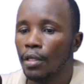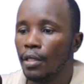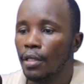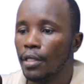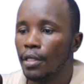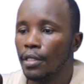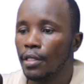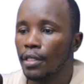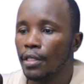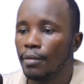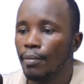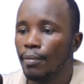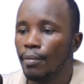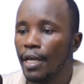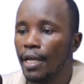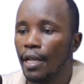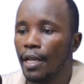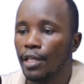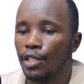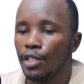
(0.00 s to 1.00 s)
This is
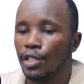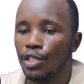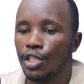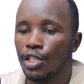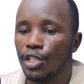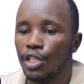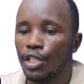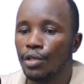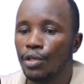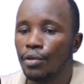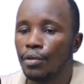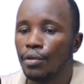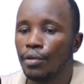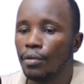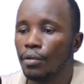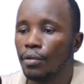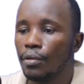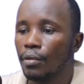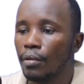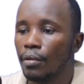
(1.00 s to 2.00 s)
minus 0,
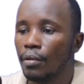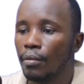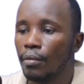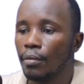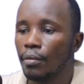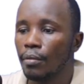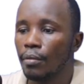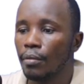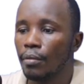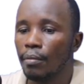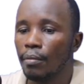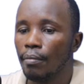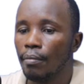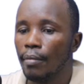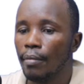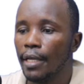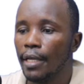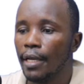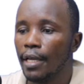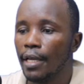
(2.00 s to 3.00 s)

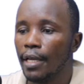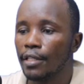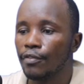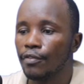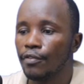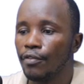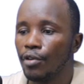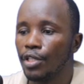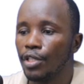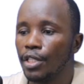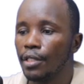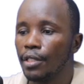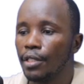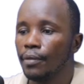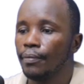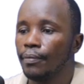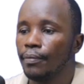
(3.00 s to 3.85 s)
minus 40.